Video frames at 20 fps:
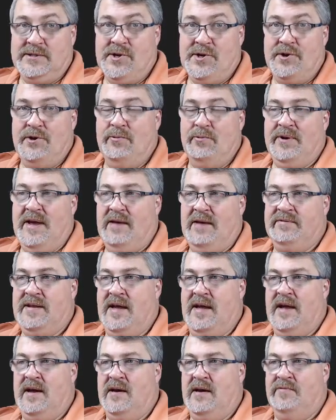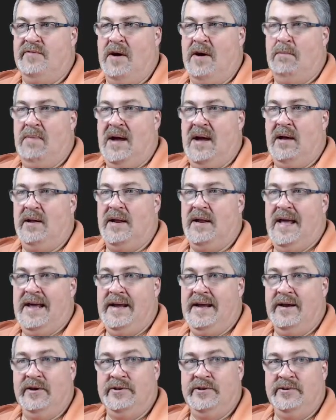So you would have to have about
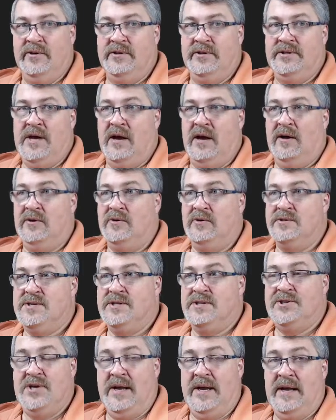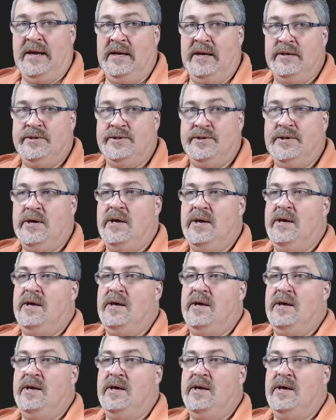$800 and change.